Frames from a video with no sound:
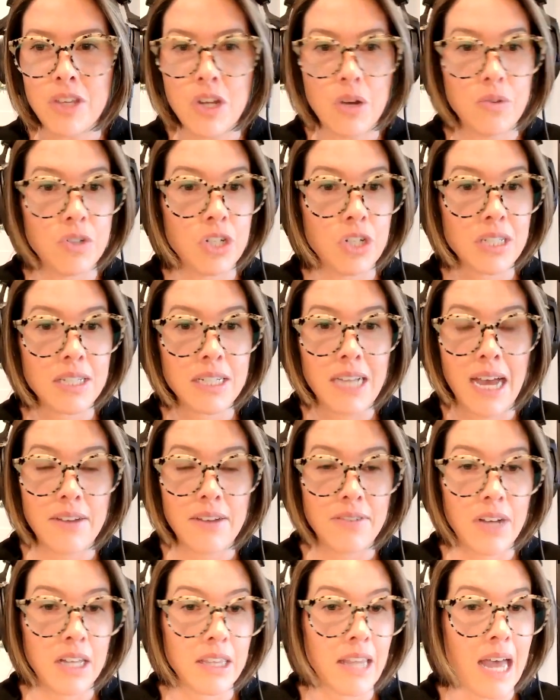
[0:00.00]
just kind
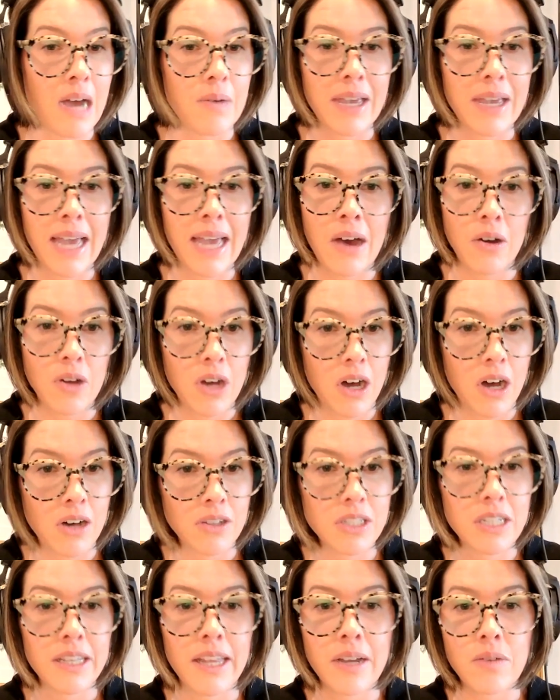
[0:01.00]
of allowing alcohol
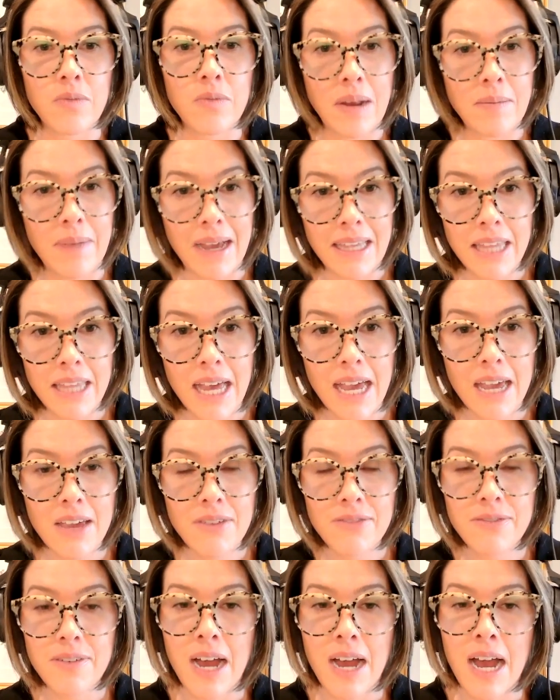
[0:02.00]
to like run my
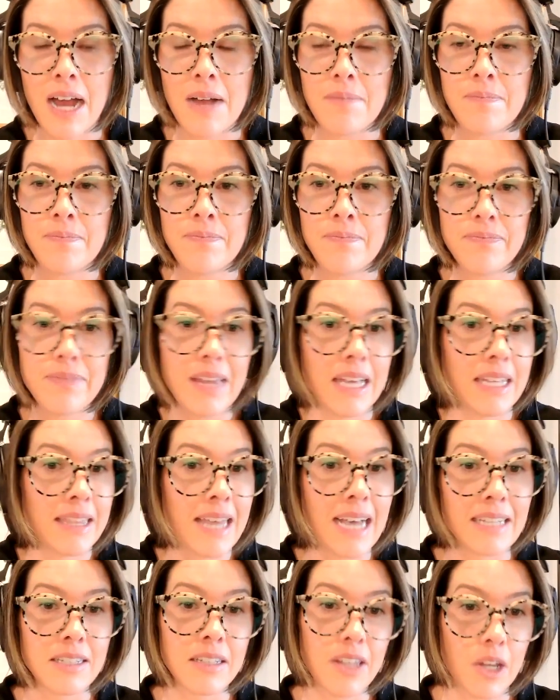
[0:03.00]
life?
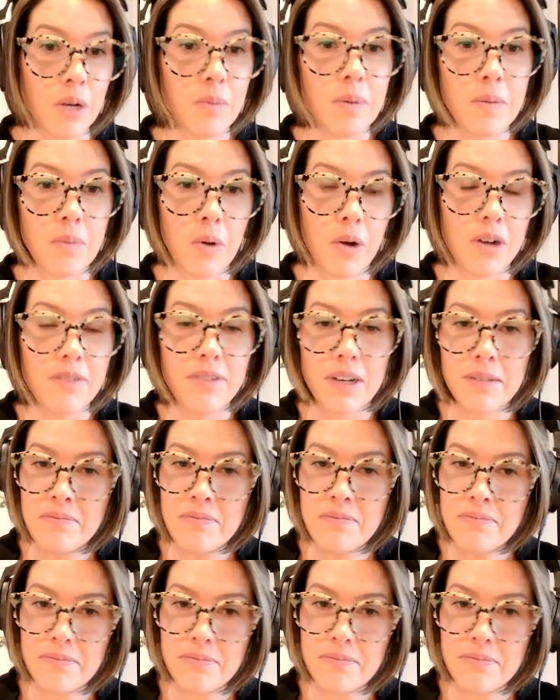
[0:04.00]
That's a little bit more of a